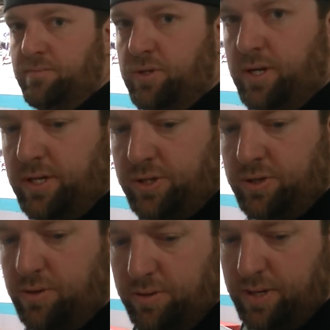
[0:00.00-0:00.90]
I'm trying to
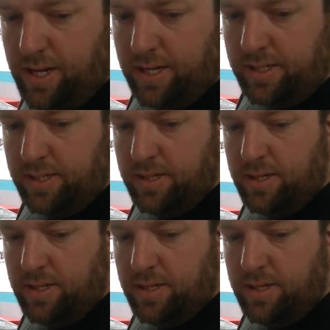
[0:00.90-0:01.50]
show you guys.